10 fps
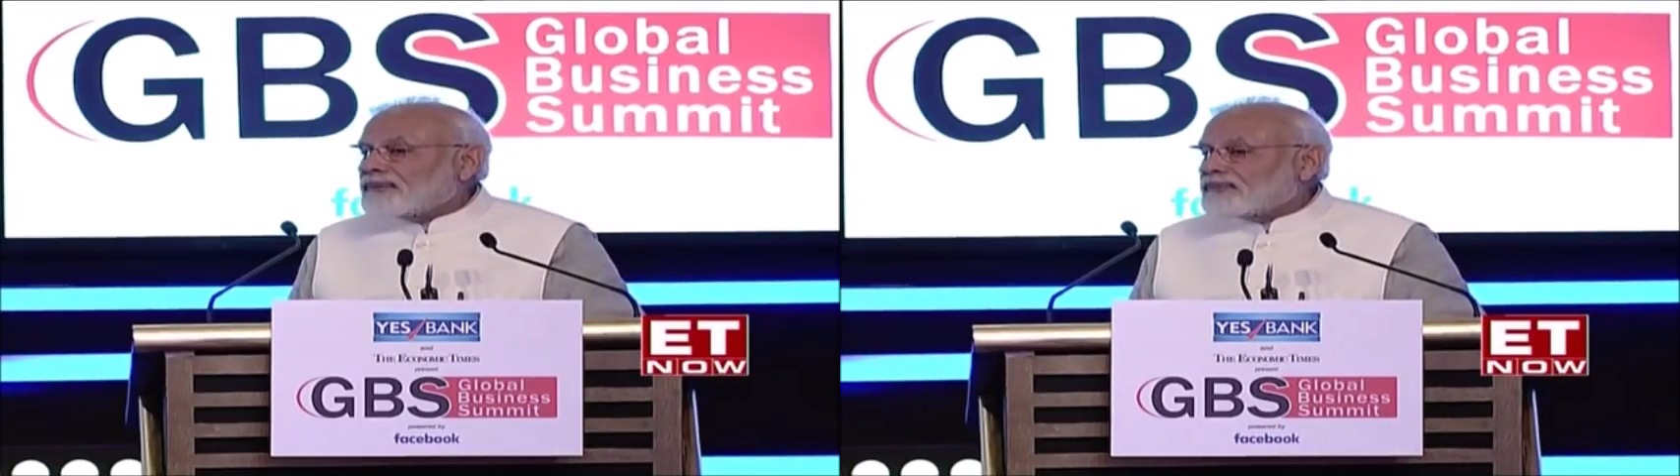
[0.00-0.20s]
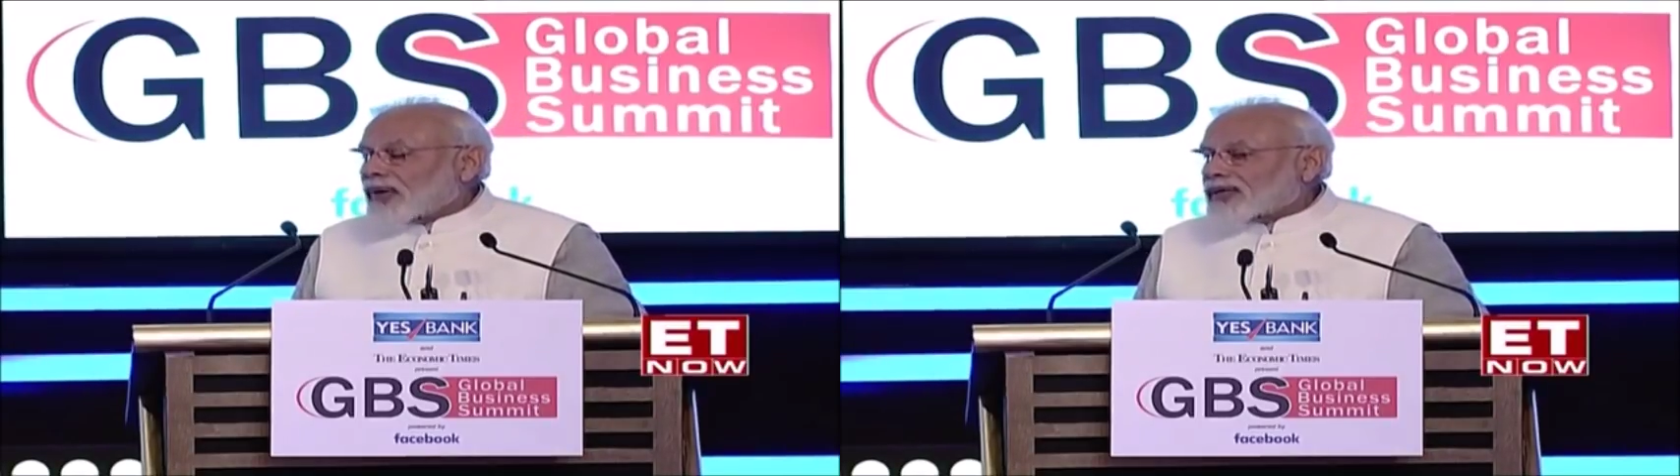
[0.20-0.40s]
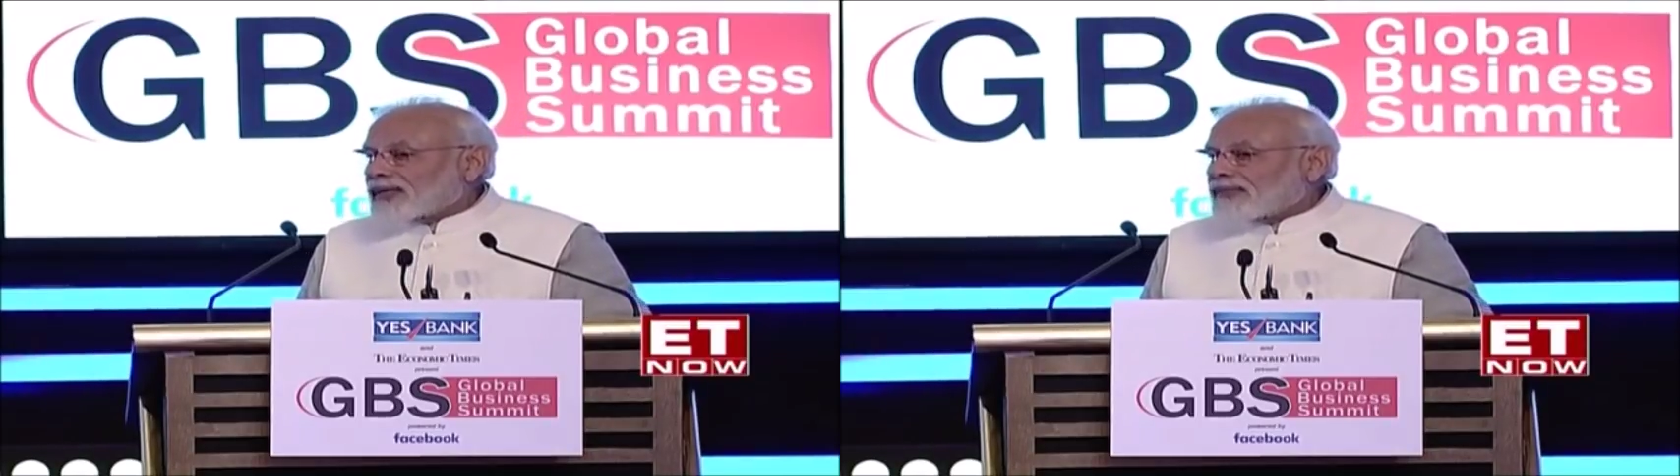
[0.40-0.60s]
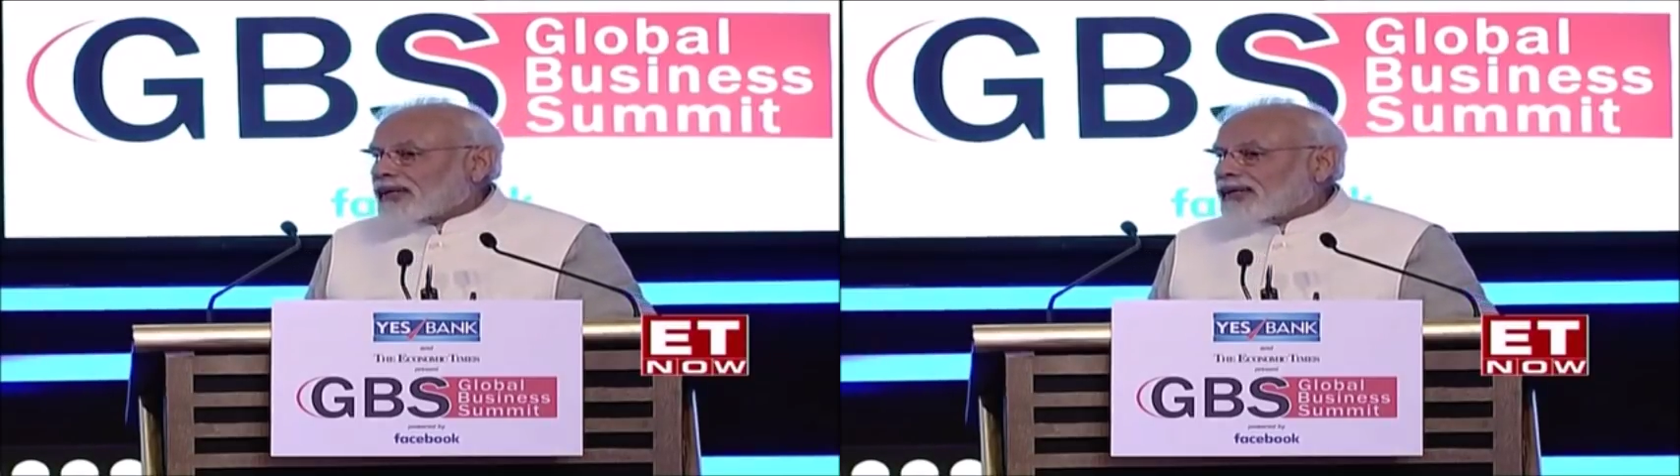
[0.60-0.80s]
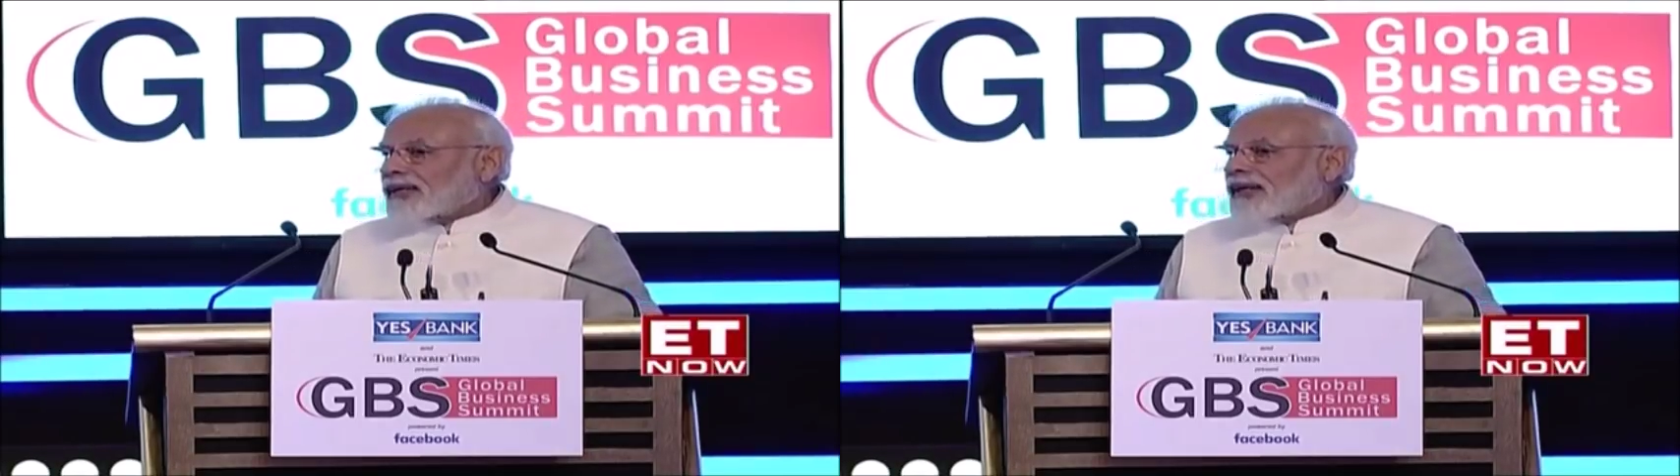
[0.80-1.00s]

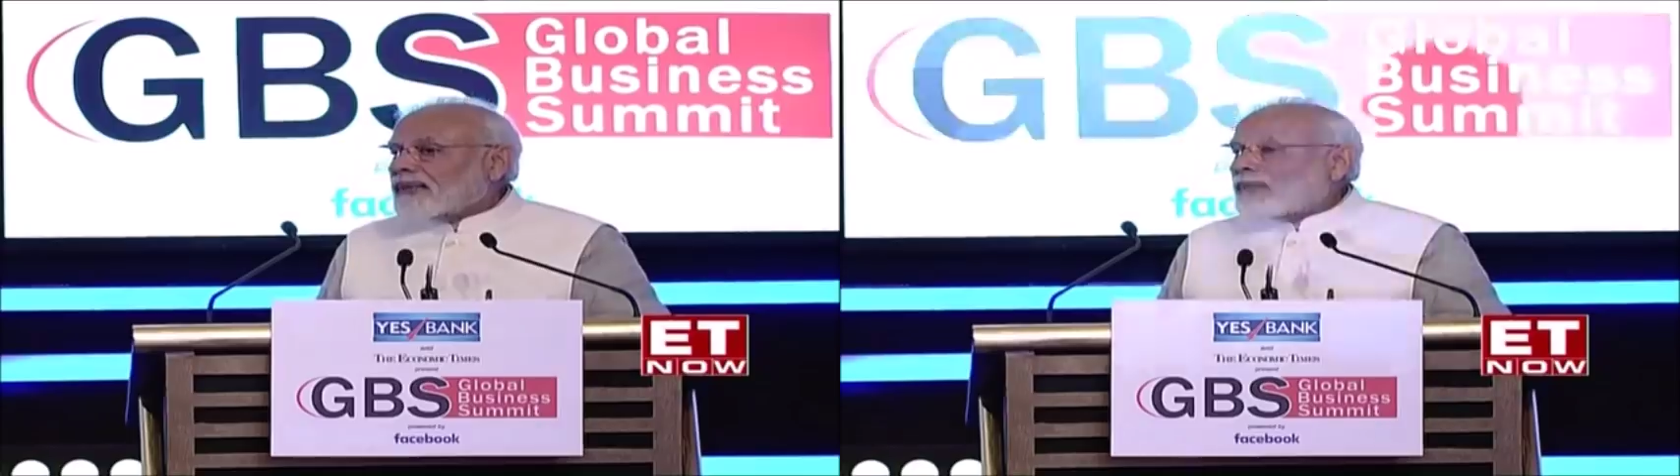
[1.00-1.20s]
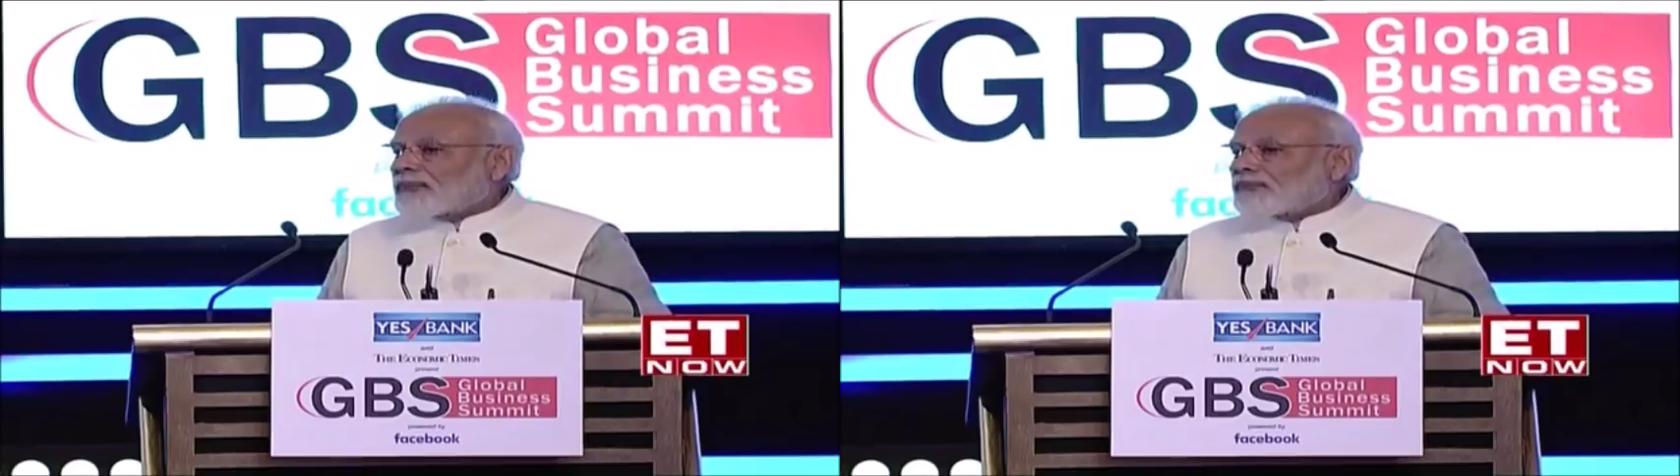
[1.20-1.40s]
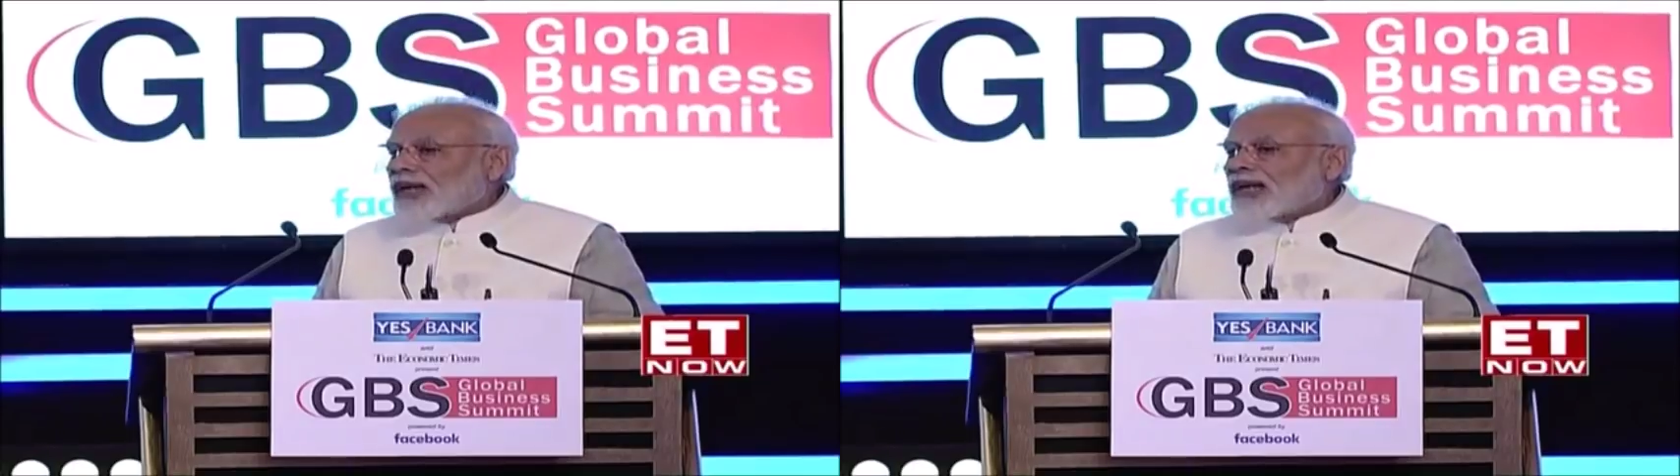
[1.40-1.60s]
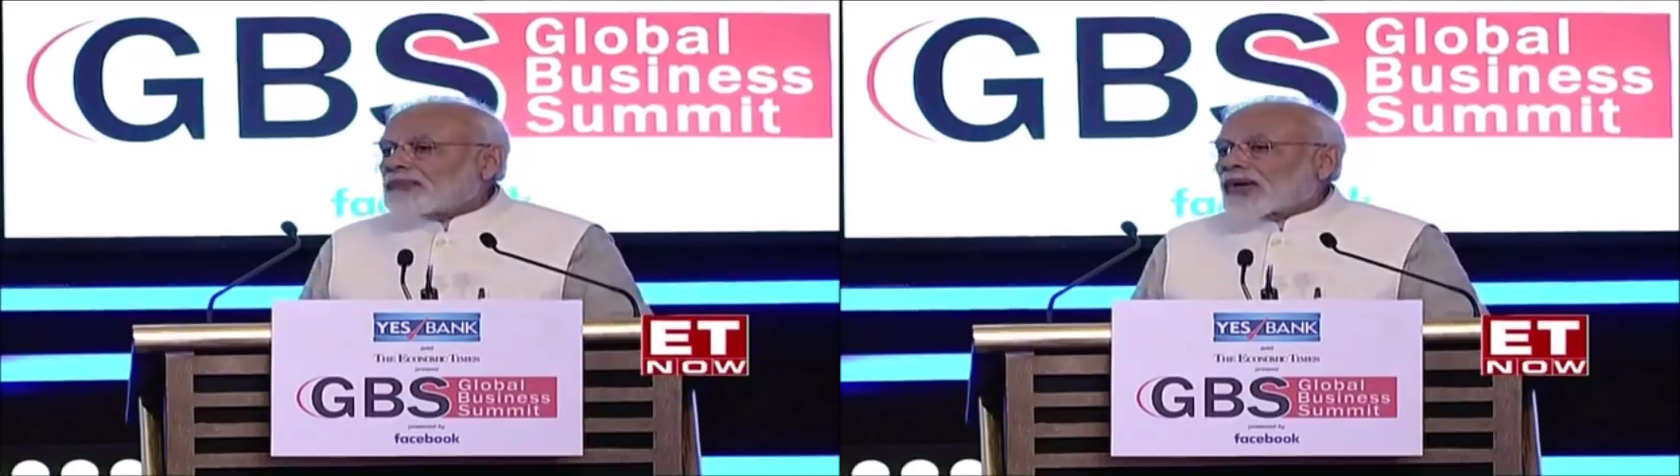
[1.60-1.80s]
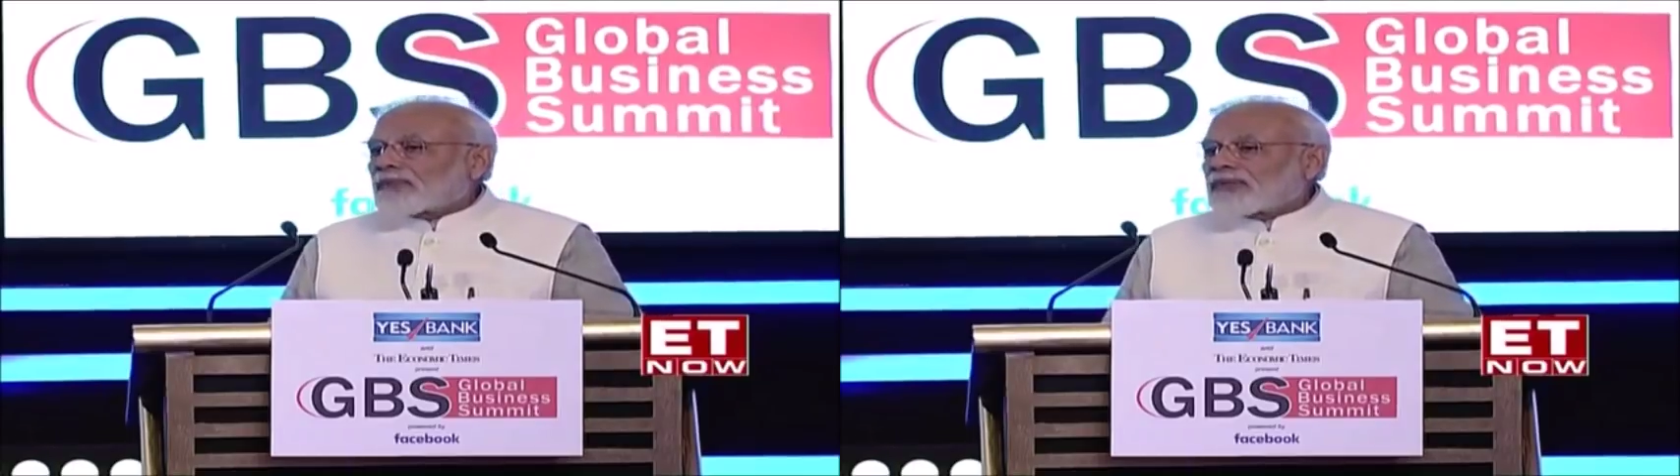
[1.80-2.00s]
impossible, but people